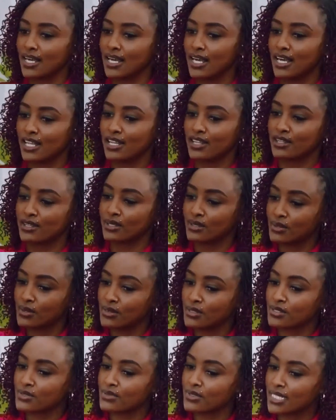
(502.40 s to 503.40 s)

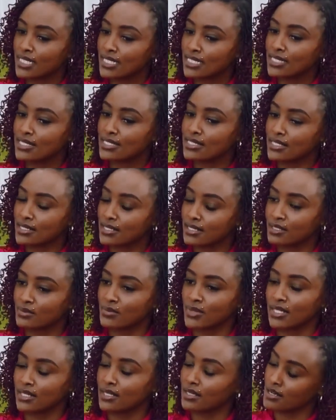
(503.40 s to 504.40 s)
those really steered
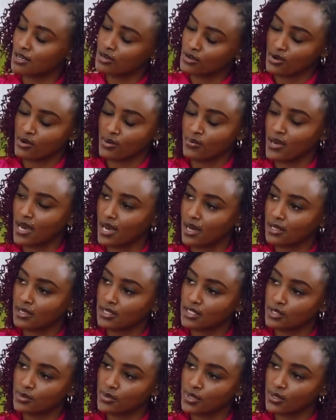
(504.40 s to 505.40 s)
me in a wrong path,
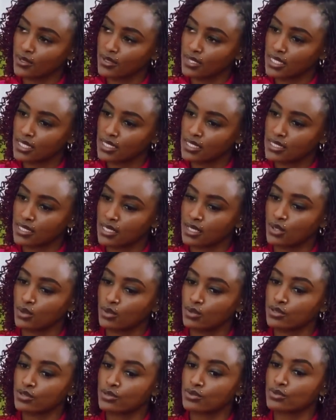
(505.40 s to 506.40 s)
to be honest, and
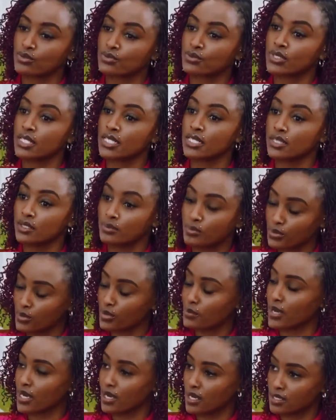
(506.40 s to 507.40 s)
also really broke
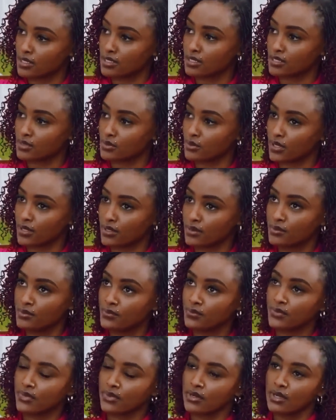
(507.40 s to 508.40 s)
my heart as well.
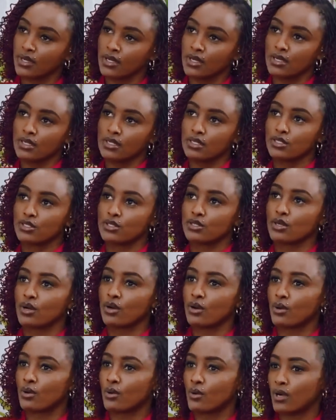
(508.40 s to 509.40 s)

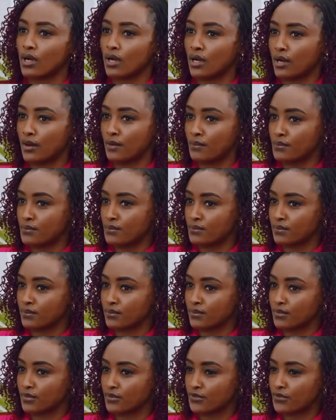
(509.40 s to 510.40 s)
So
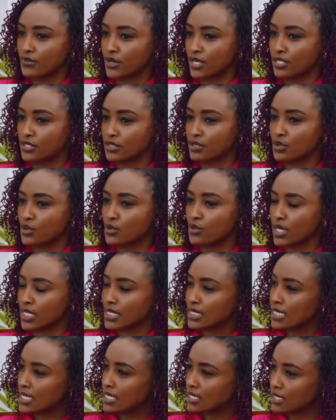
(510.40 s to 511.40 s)
friends who were
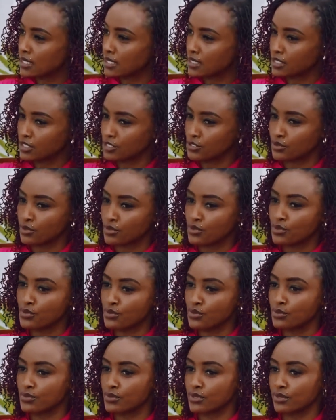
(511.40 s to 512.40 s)
takers, or
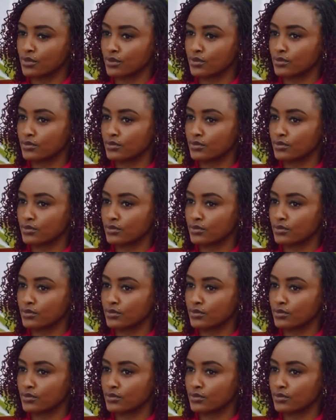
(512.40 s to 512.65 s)
who, you know,